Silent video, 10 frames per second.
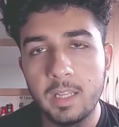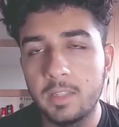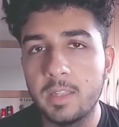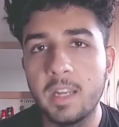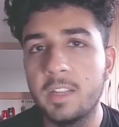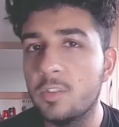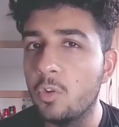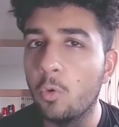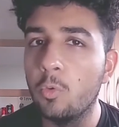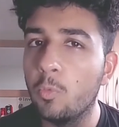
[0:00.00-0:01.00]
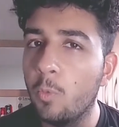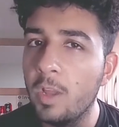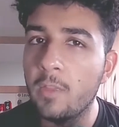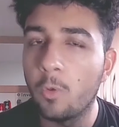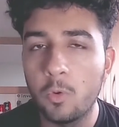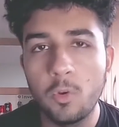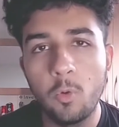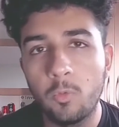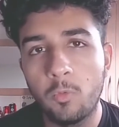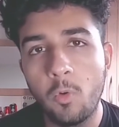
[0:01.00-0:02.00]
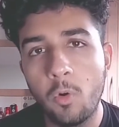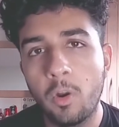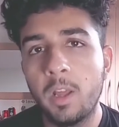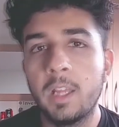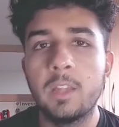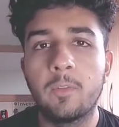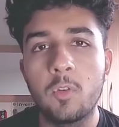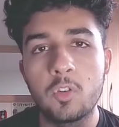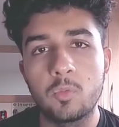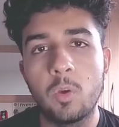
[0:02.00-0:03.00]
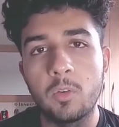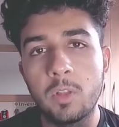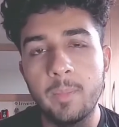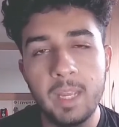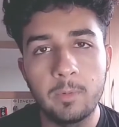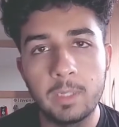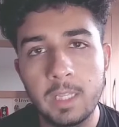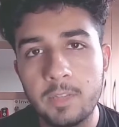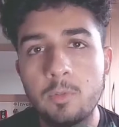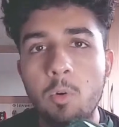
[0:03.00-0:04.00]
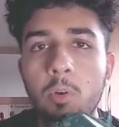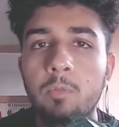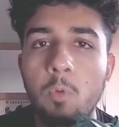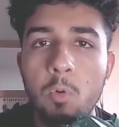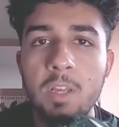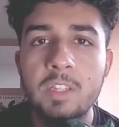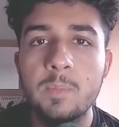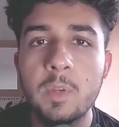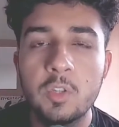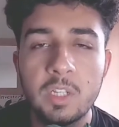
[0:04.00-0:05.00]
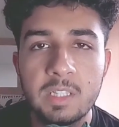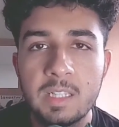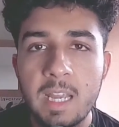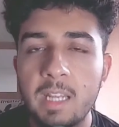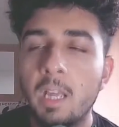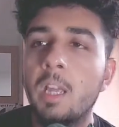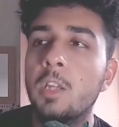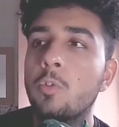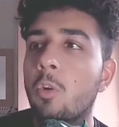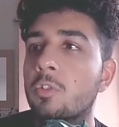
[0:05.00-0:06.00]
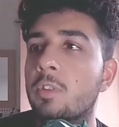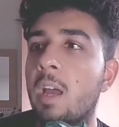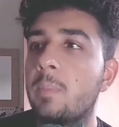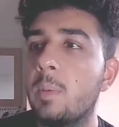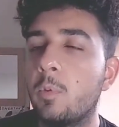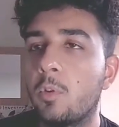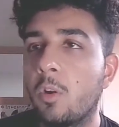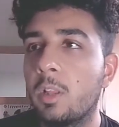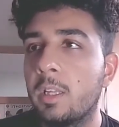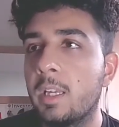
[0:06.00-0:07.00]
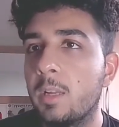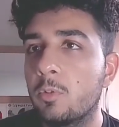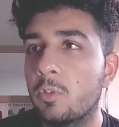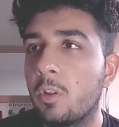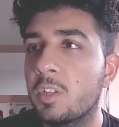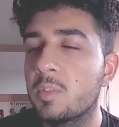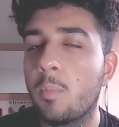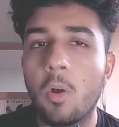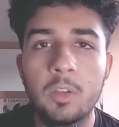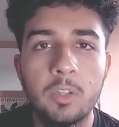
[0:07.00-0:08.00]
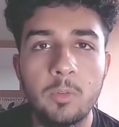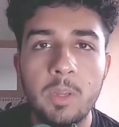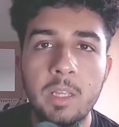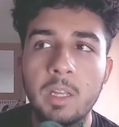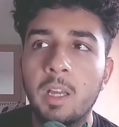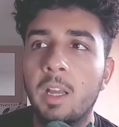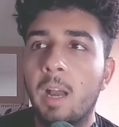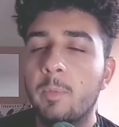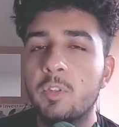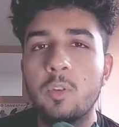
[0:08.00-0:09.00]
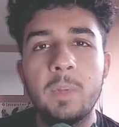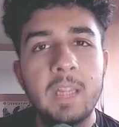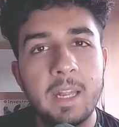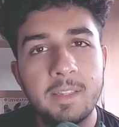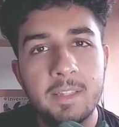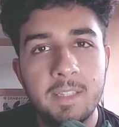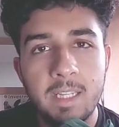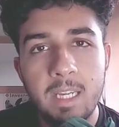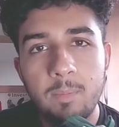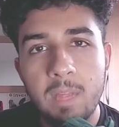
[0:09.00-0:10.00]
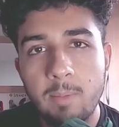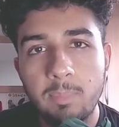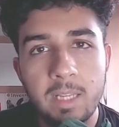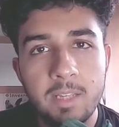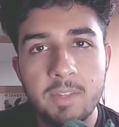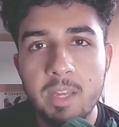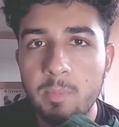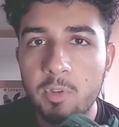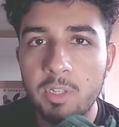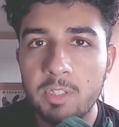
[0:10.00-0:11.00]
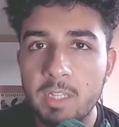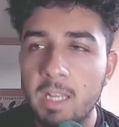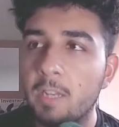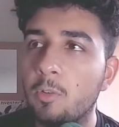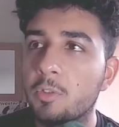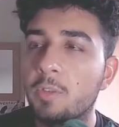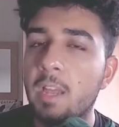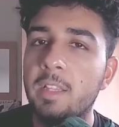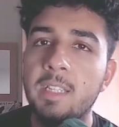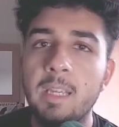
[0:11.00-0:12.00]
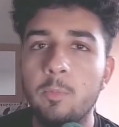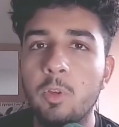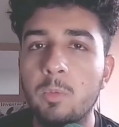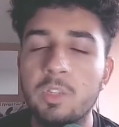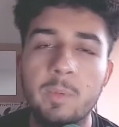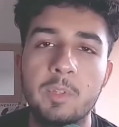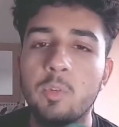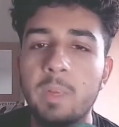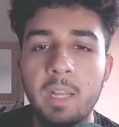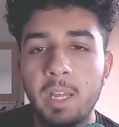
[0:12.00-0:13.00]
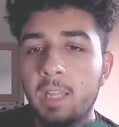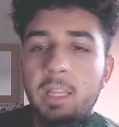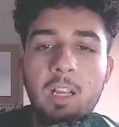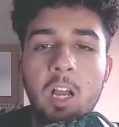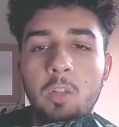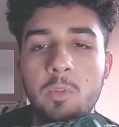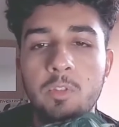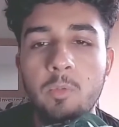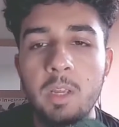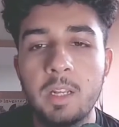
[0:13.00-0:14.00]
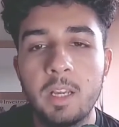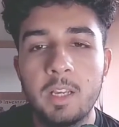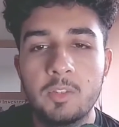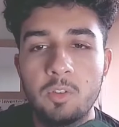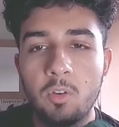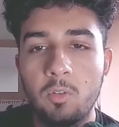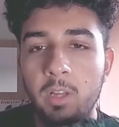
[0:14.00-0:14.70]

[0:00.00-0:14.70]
that is known with or known for. The first one, or the main one that is going for, is Michigan State. You also had people calling it was called the Spartan Green. I'm assuming that is the team that plays in Michigan State, and you also had the Team Green, which I'm assuming the color is green, so